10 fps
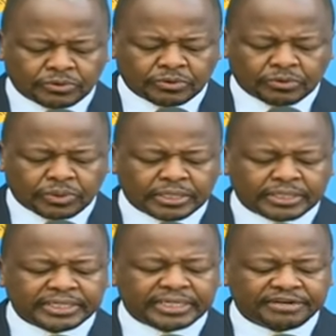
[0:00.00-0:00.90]
while
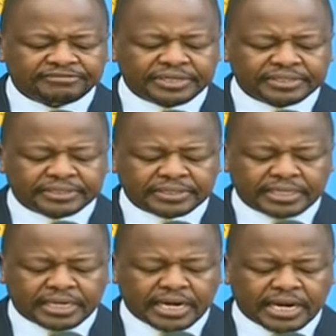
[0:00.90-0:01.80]
11
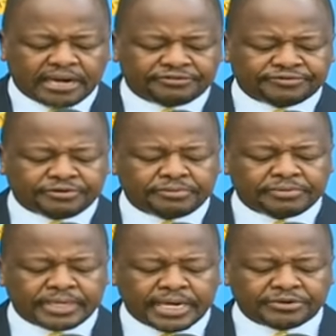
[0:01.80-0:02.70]
are from
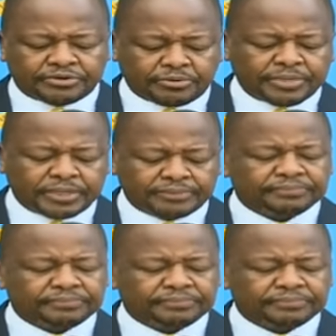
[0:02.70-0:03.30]
Nairobi.